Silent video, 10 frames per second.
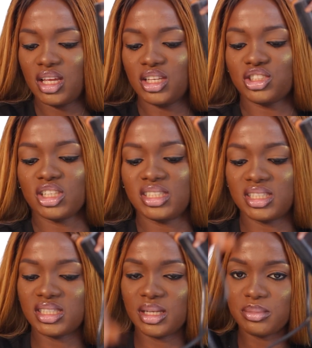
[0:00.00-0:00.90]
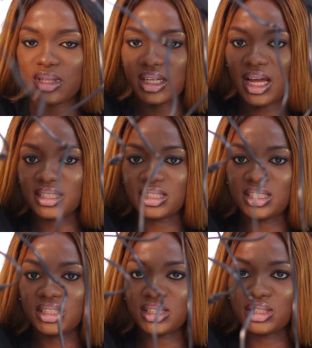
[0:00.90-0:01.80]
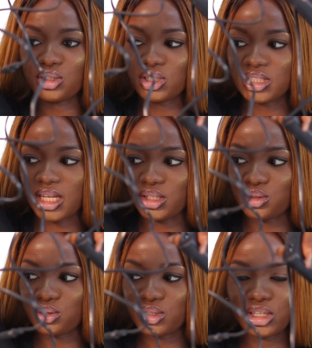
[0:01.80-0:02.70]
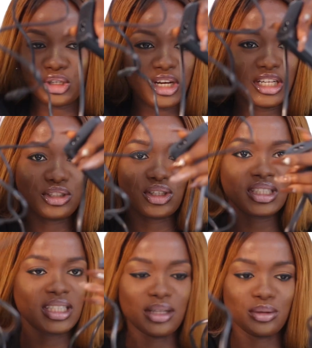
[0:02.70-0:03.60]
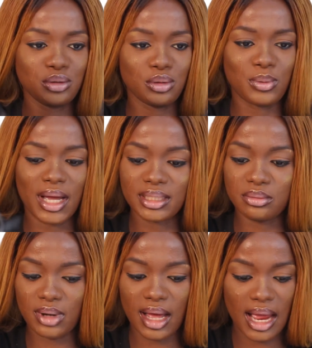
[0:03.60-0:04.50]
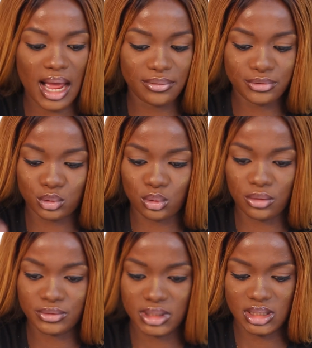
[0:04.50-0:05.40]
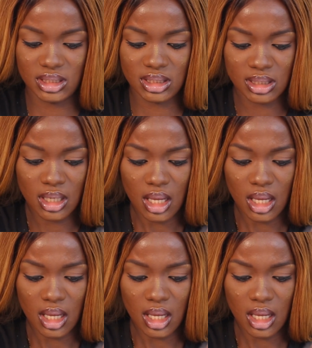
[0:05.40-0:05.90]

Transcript: It's just the same thing as this, just that you can just, I don't know why I have 2 of this,